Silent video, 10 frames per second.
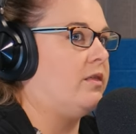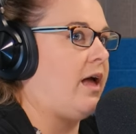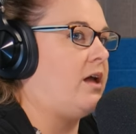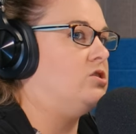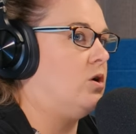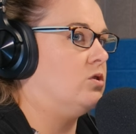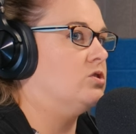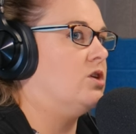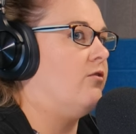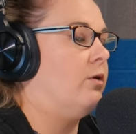that donor
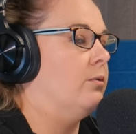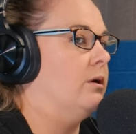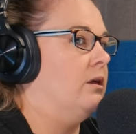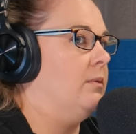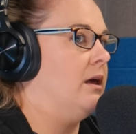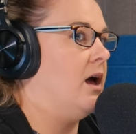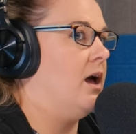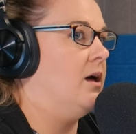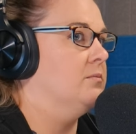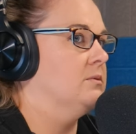software really
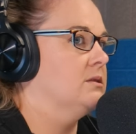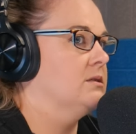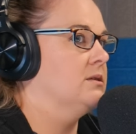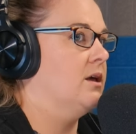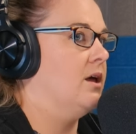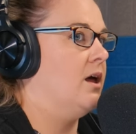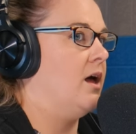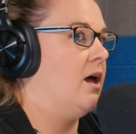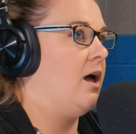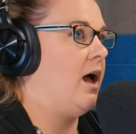becomes,
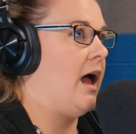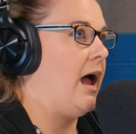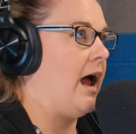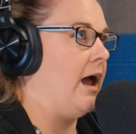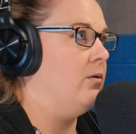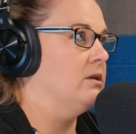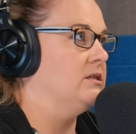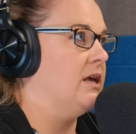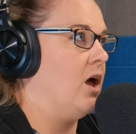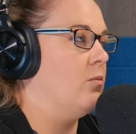I would
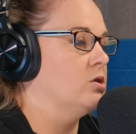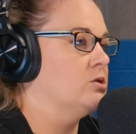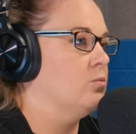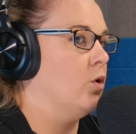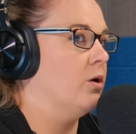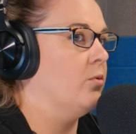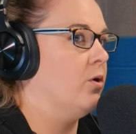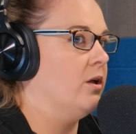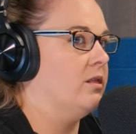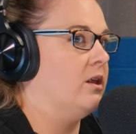say, almost more
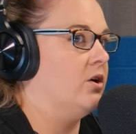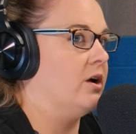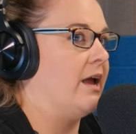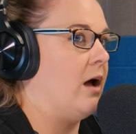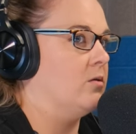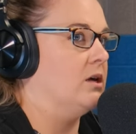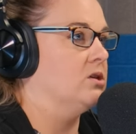important than your accounting